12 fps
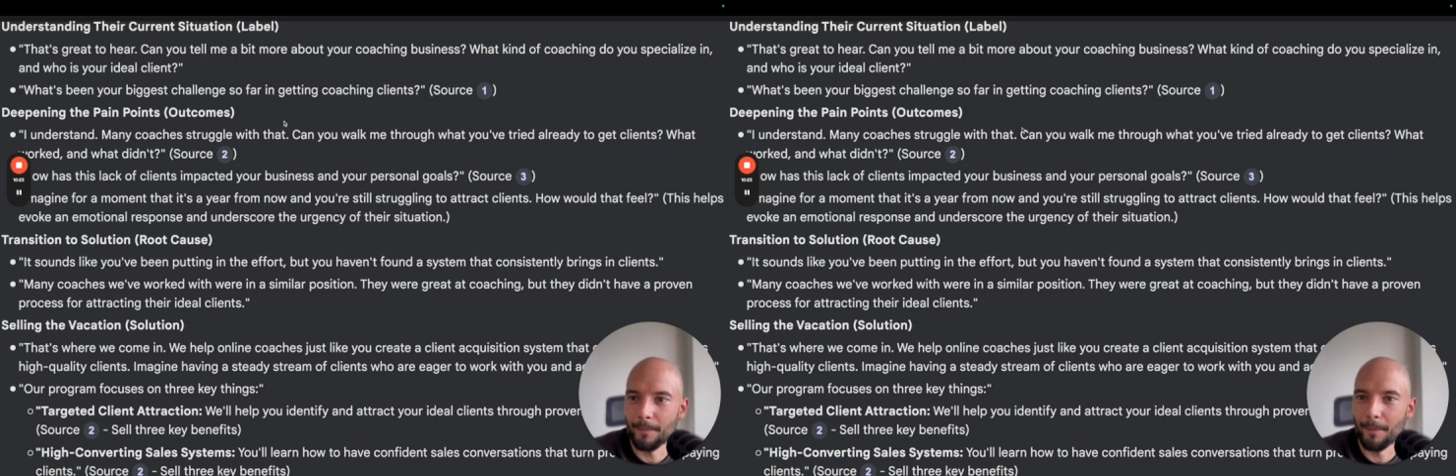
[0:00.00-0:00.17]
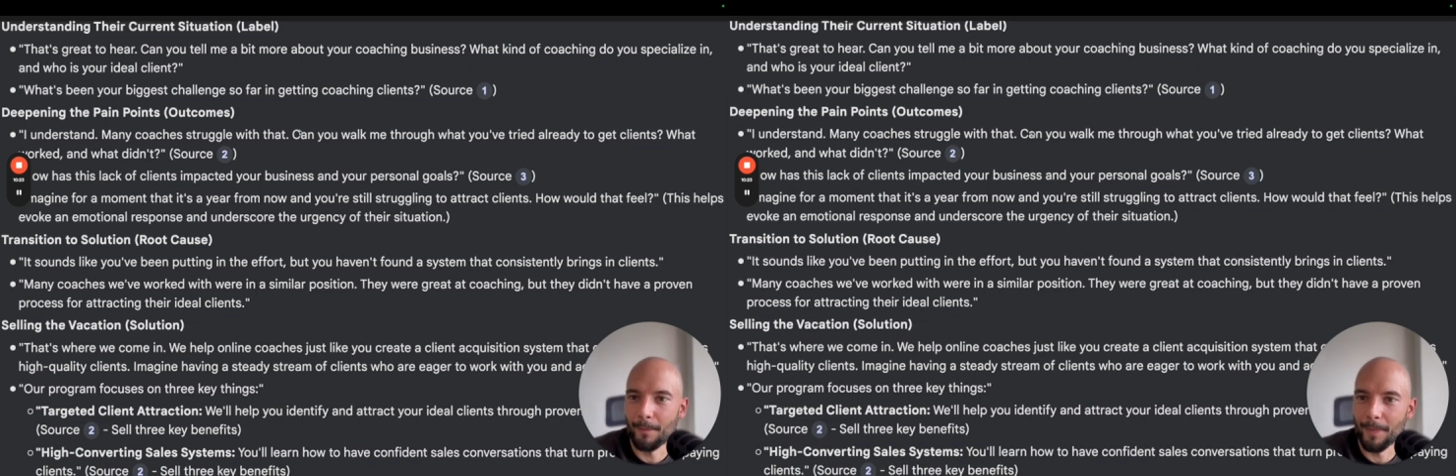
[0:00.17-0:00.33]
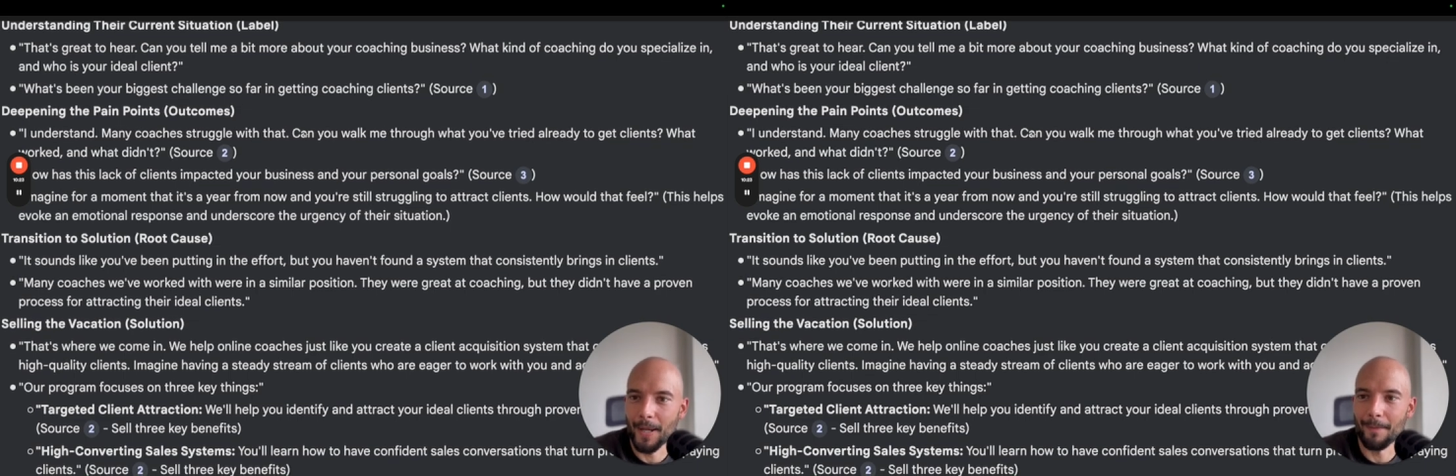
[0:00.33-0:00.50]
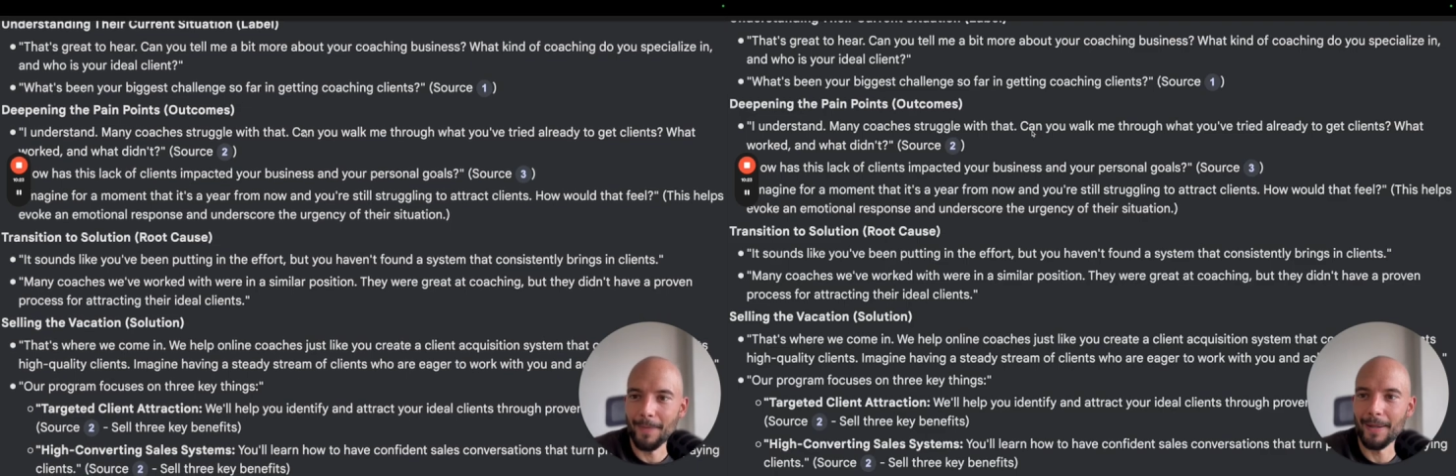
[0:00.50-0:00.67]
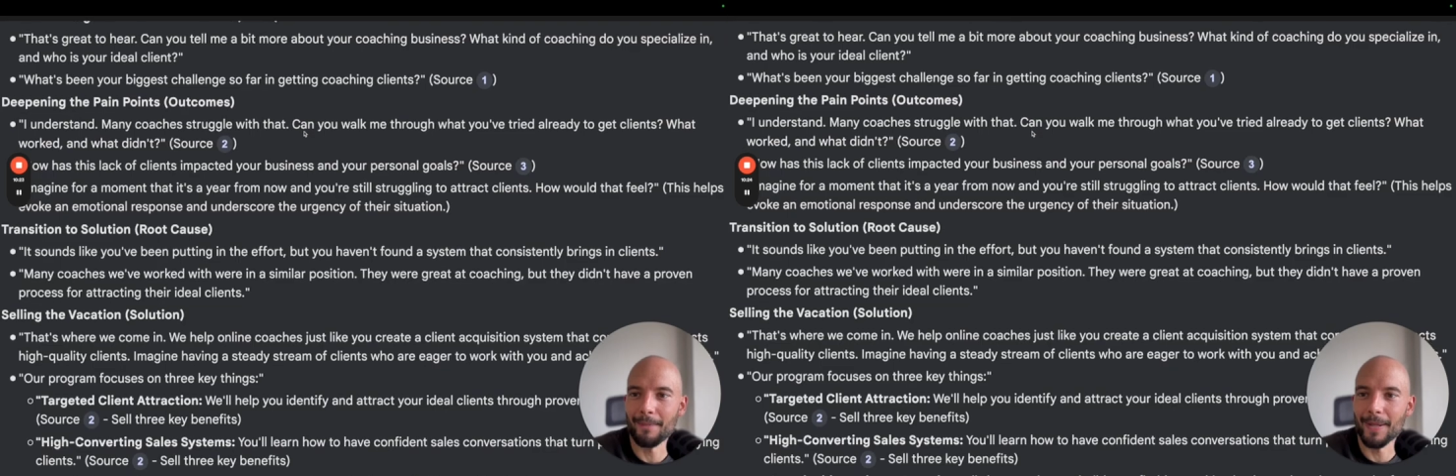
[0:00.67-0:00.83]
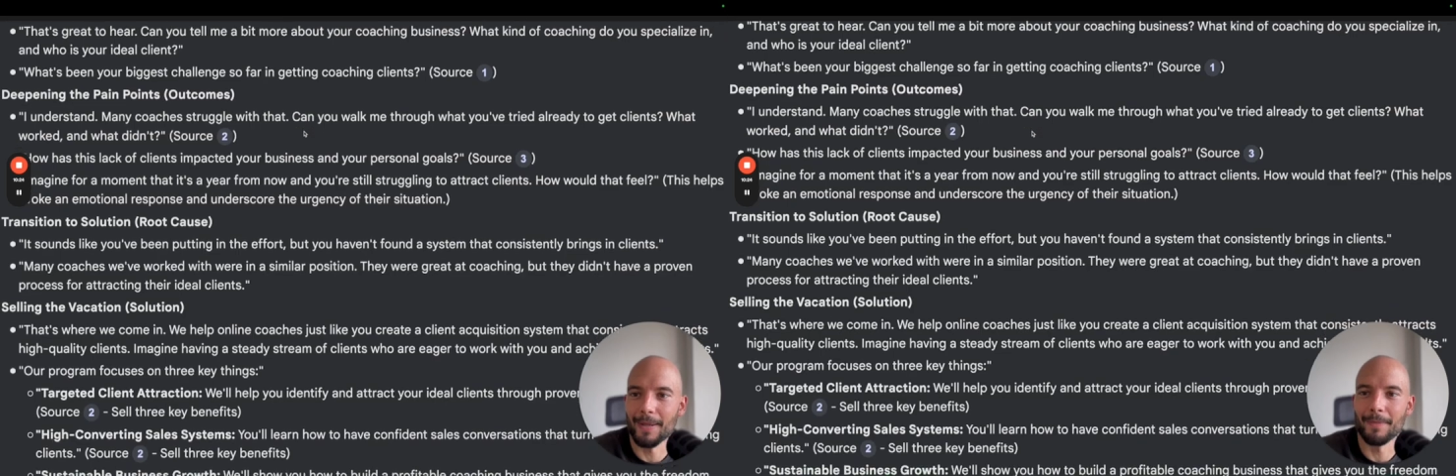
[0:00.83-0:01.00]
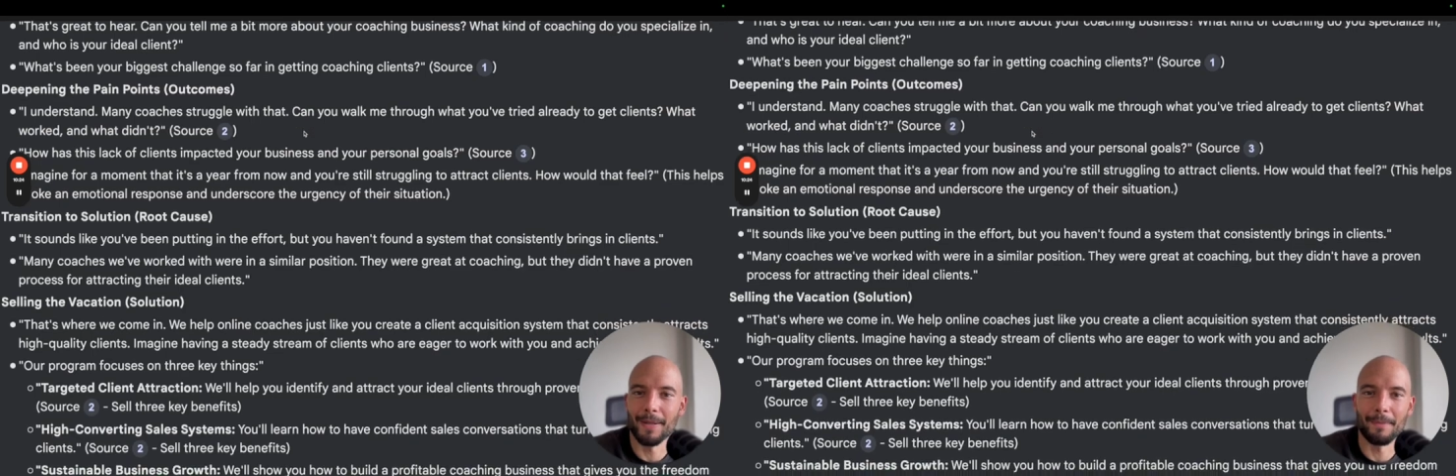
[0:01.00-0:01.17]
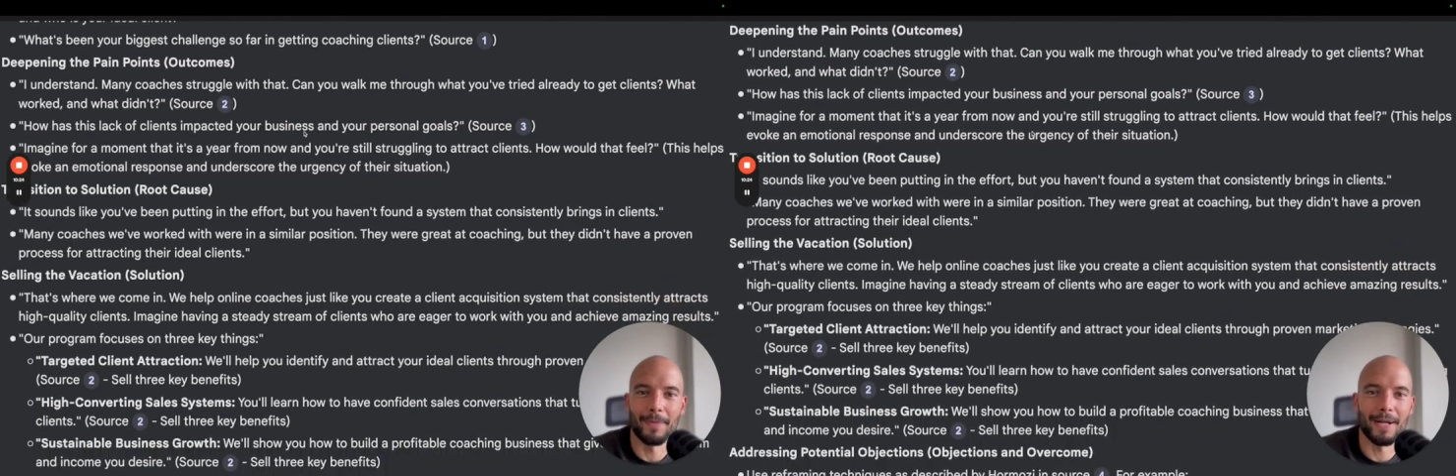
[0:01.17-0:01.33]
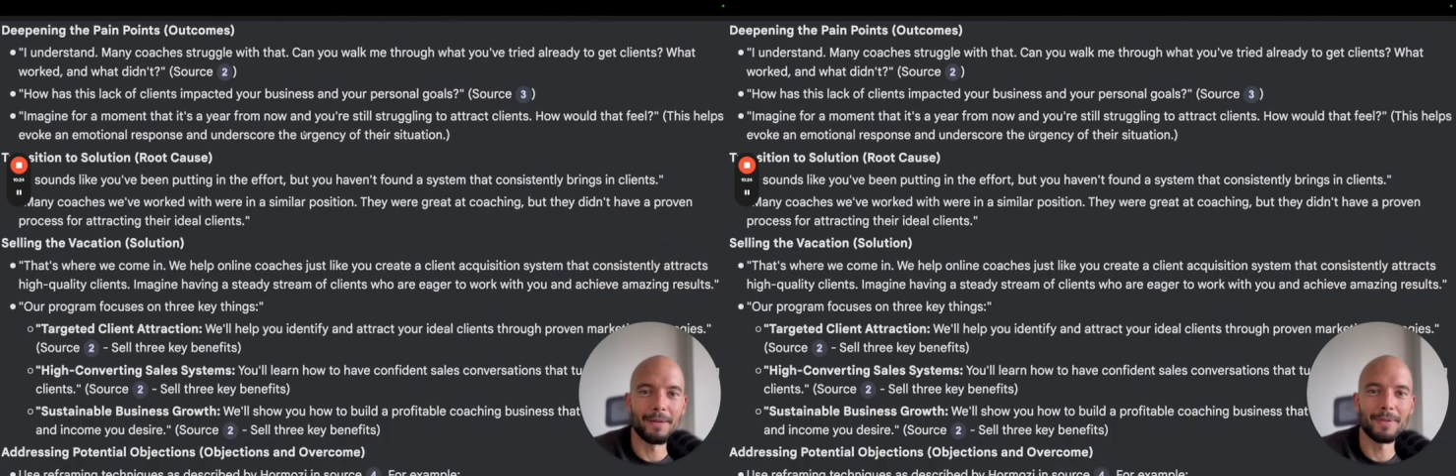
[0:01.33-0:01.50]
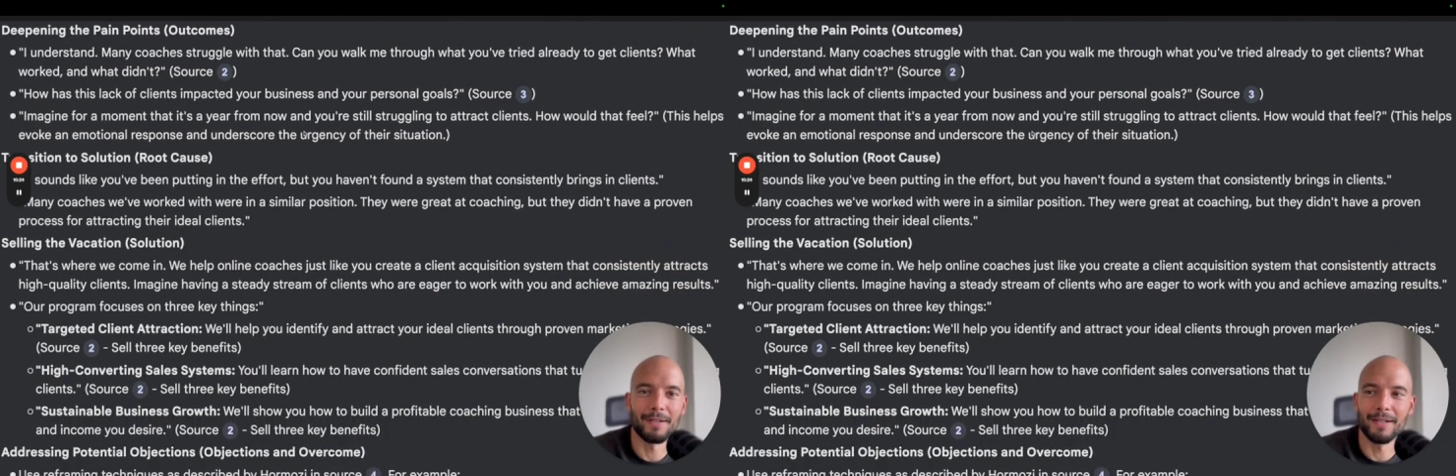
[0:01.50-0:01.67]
Bam, bam, bam, bam, bam.